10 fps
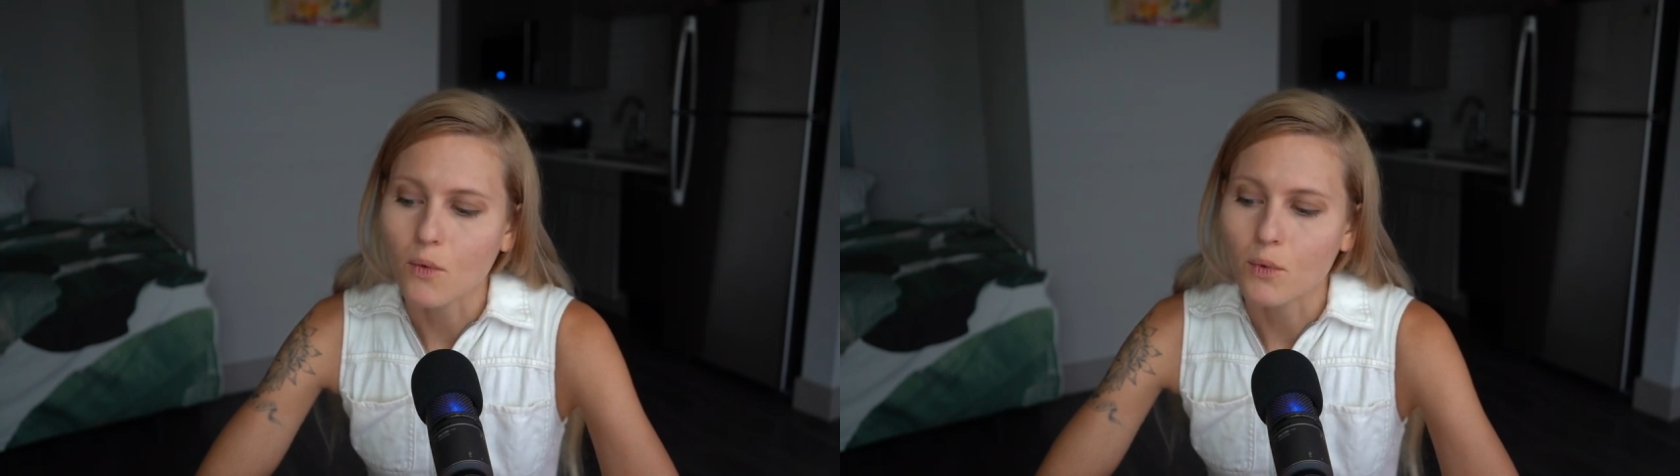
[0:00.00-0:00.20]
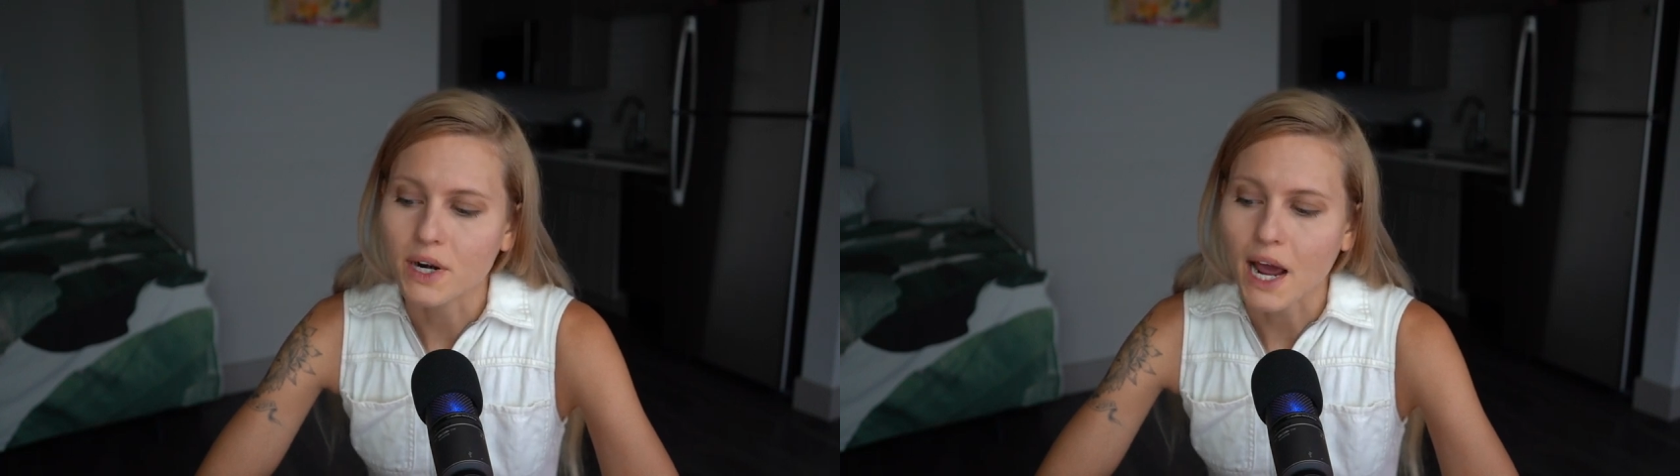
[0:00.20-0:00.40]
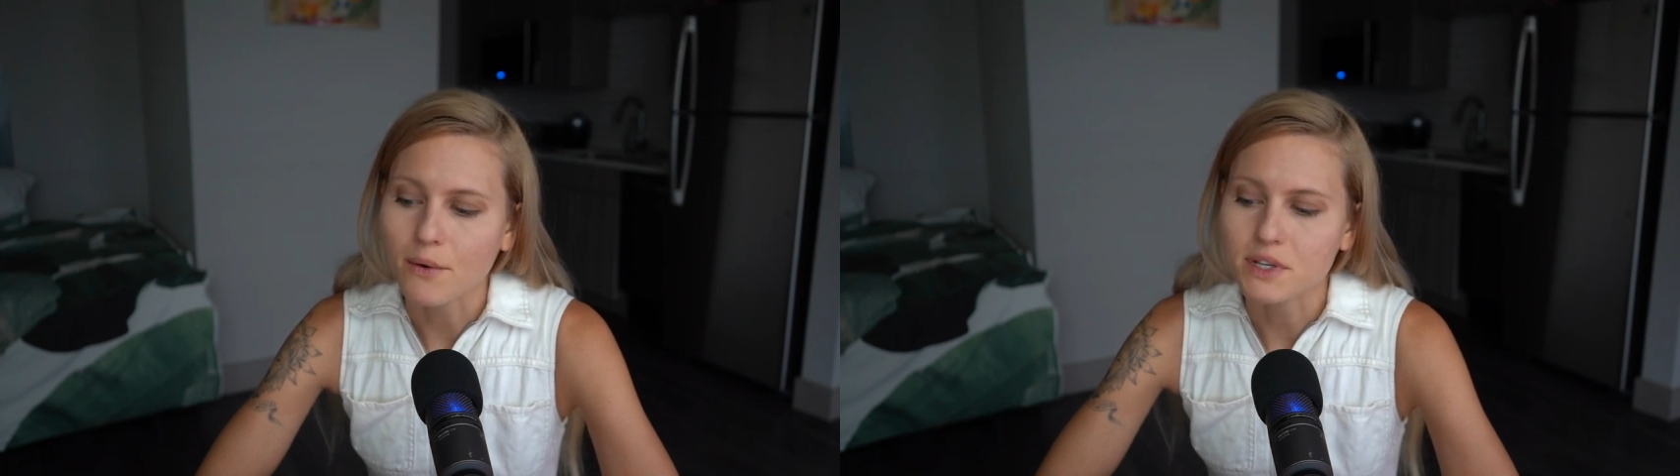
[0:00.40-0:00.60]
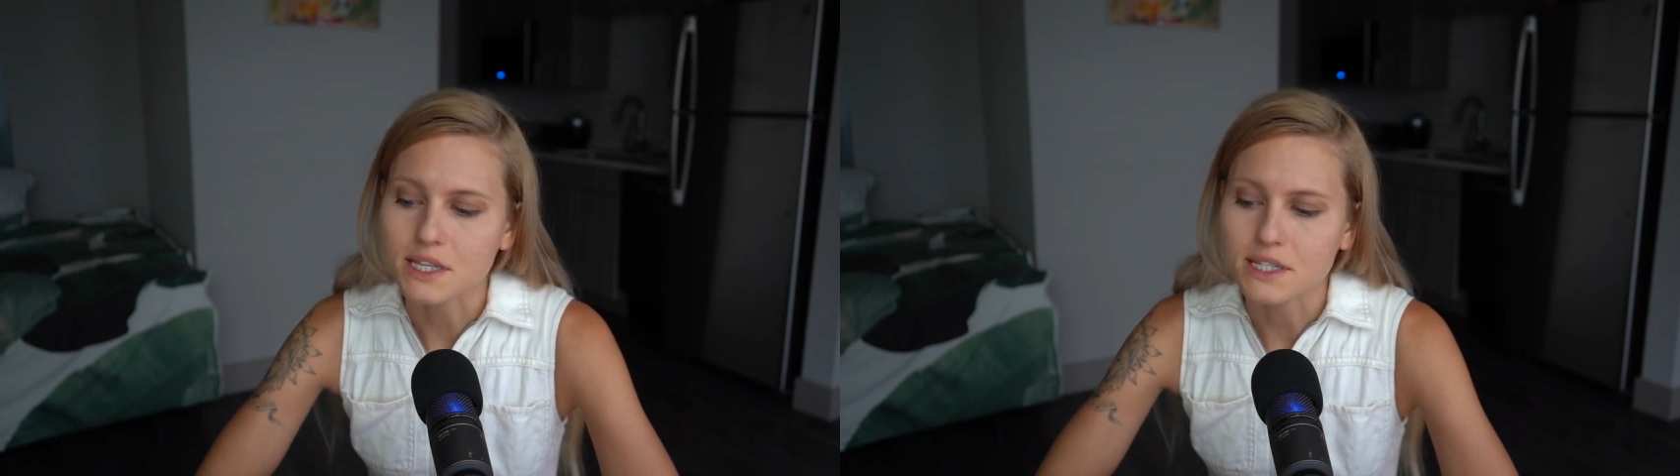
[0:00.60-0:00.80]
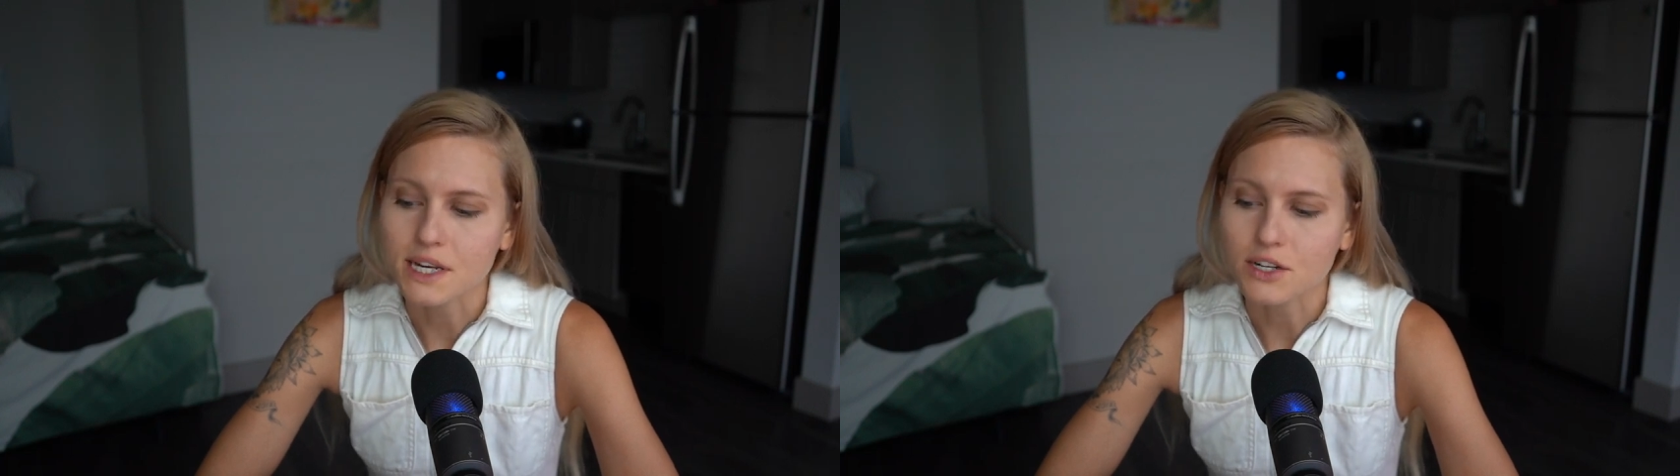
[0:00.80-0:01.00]
when I was
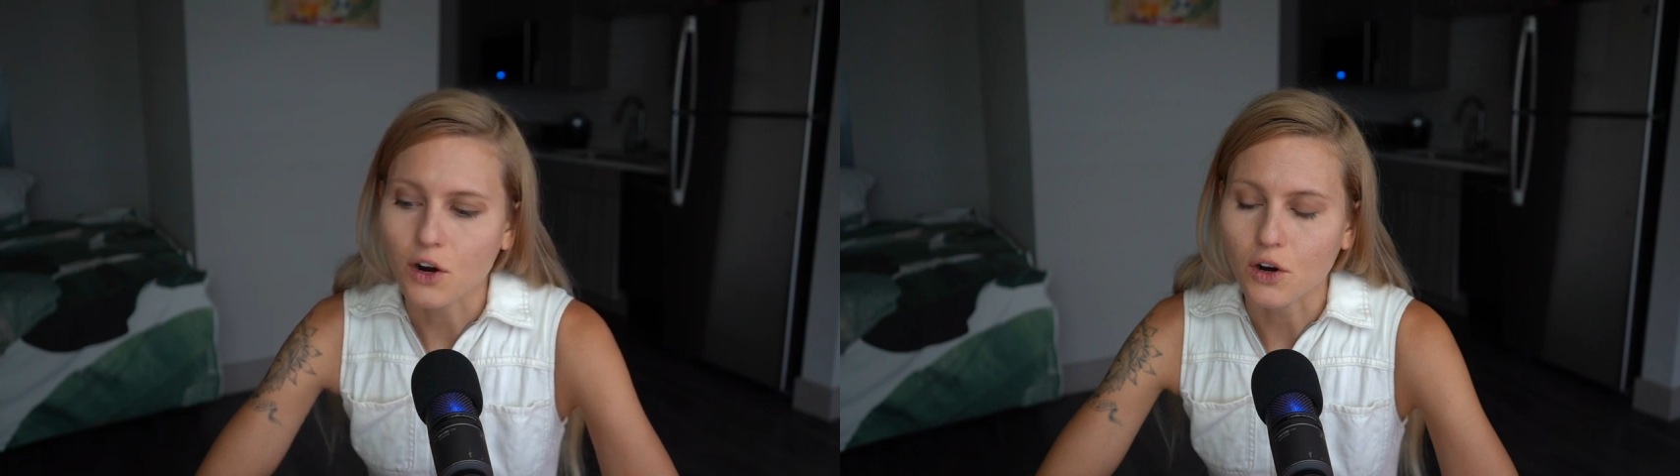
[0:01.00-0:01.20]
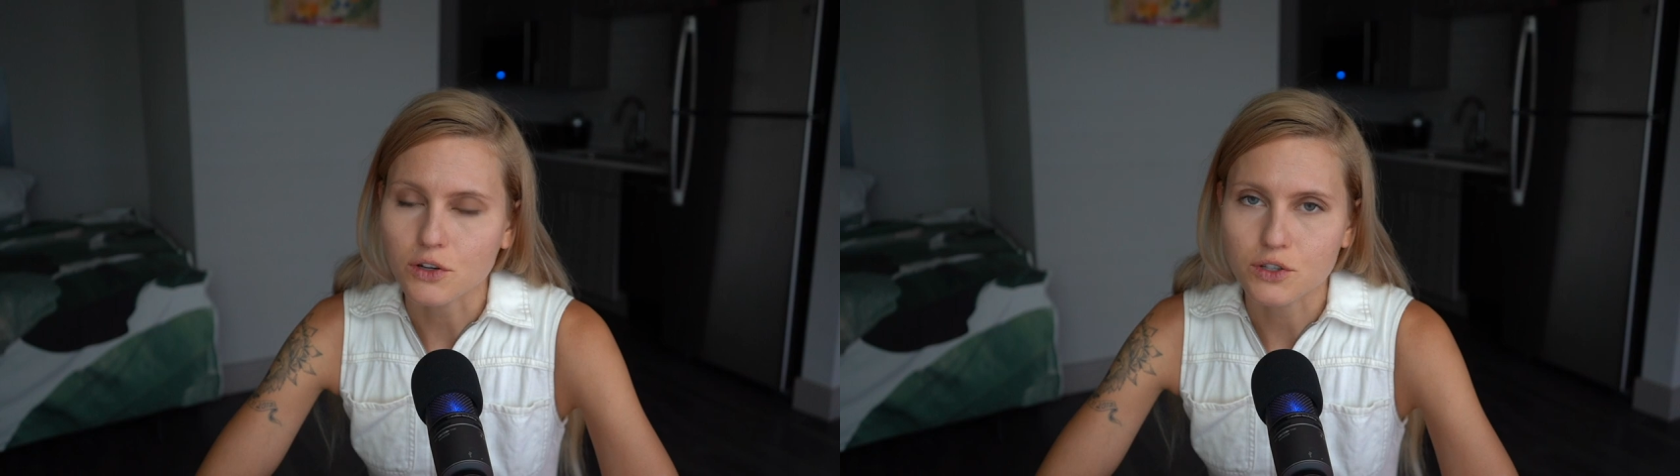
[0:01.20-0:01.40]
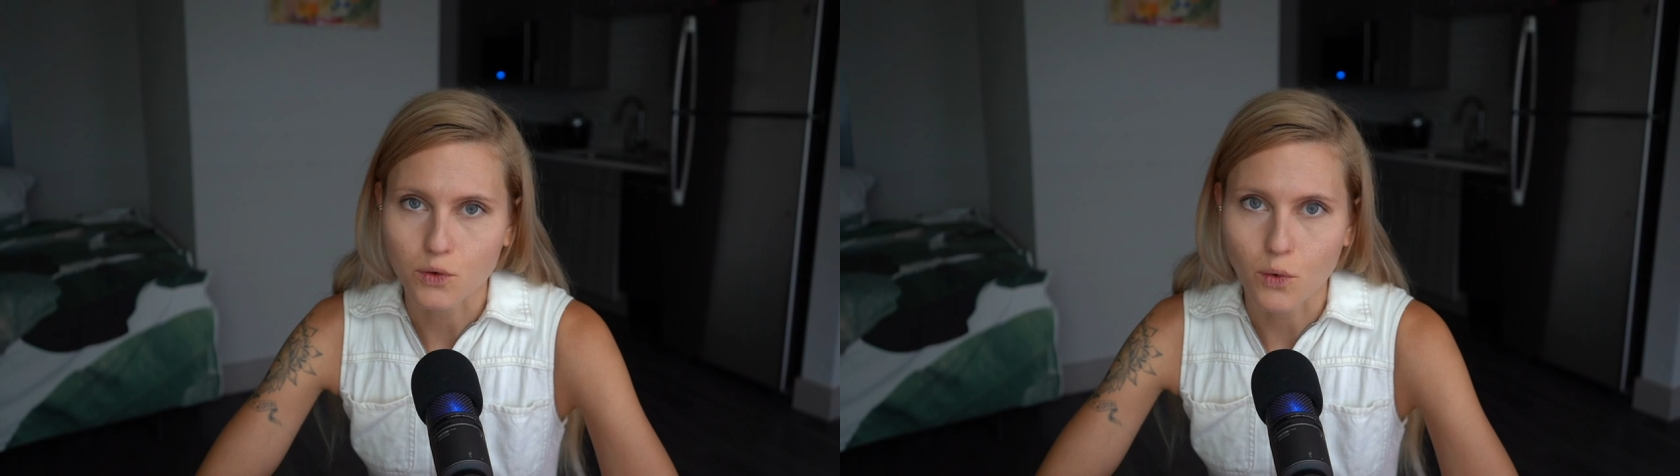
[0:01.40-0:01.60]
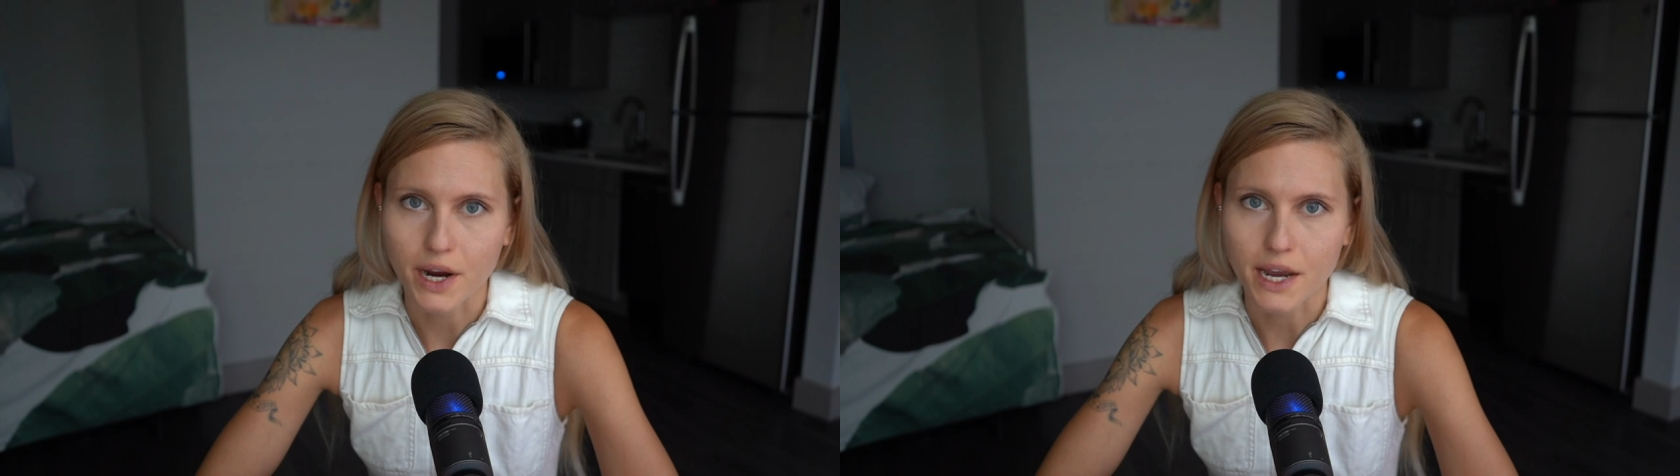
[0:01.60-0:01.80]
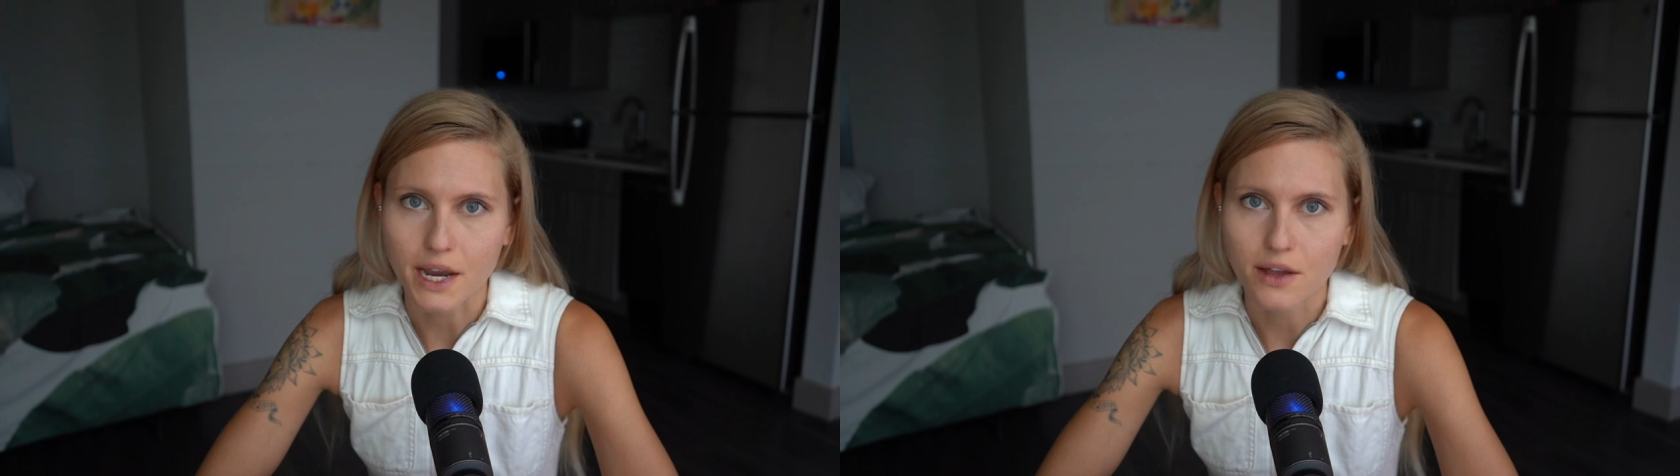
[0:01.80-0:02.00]
listening to her
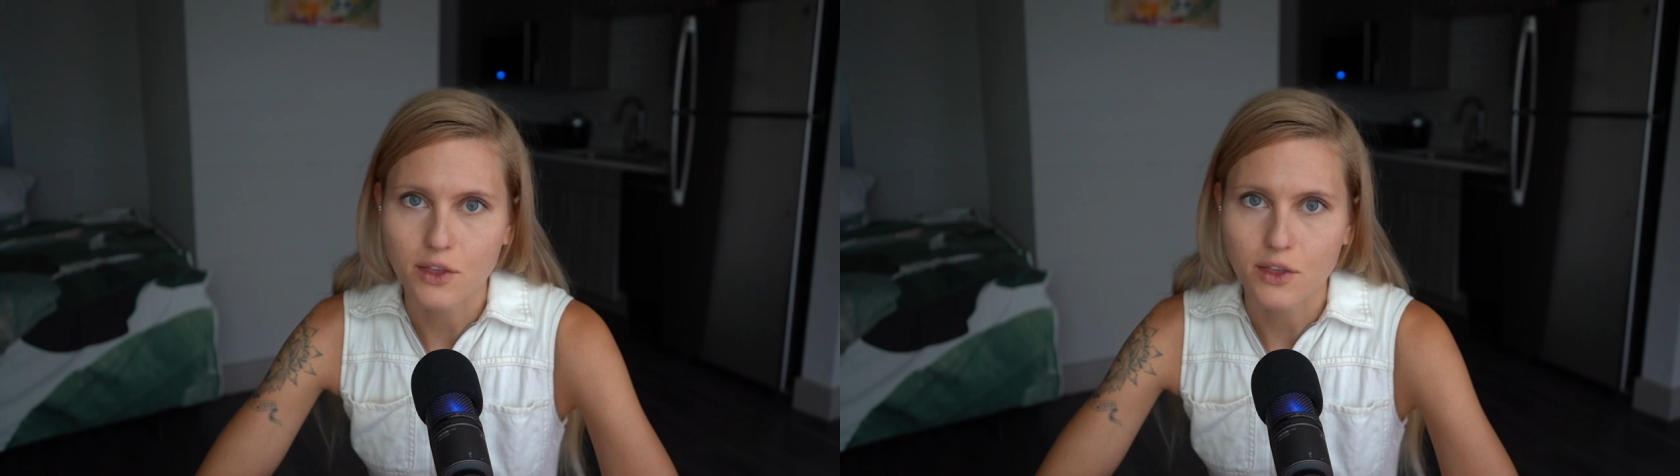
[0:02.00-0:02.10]
story,